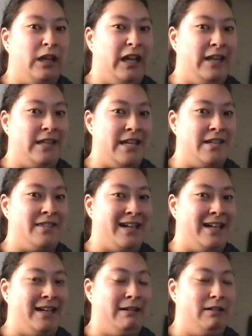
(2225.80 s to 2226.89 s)
I think
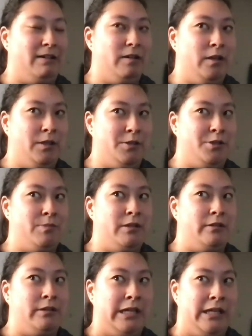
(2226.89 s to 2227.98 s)
that
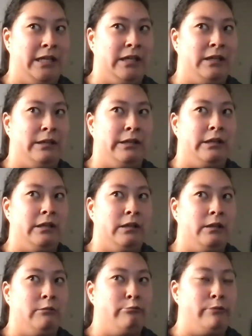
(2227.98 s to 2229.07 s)
ultimately
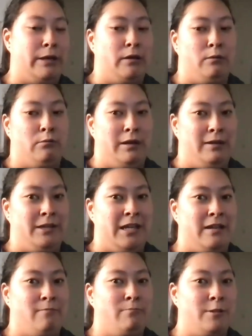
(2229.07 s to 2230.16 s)
we all want
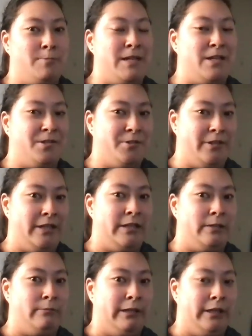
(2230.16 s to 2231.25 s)
be, to be
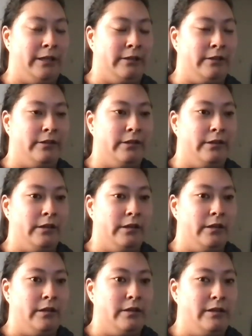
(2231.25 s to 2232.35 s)
treated with
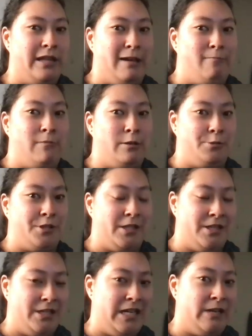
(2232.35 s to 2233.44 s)
the utmost
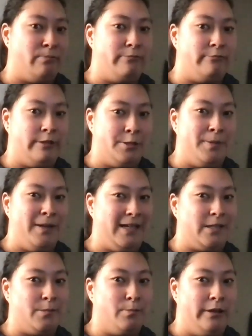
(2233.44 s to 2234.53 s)
dignity and
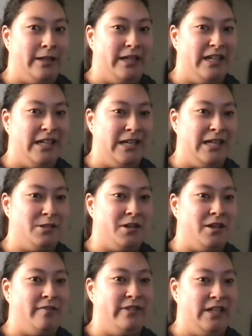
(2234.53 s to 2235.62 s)
respect, but it is
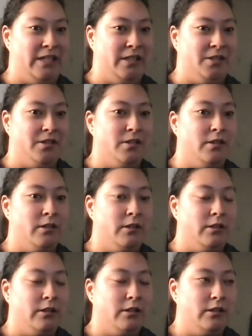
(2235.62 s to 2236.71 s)
often
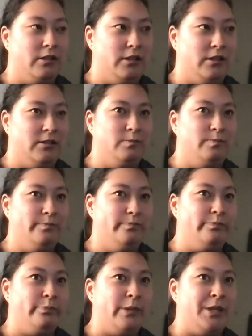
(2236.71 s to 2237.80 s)
um
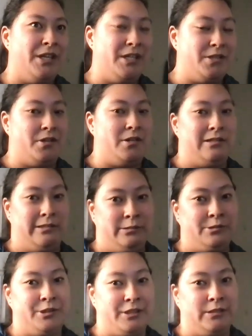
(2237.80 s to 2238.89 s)
it is
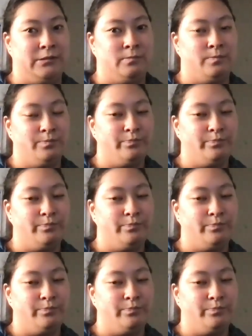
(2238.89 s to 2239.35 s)
hard to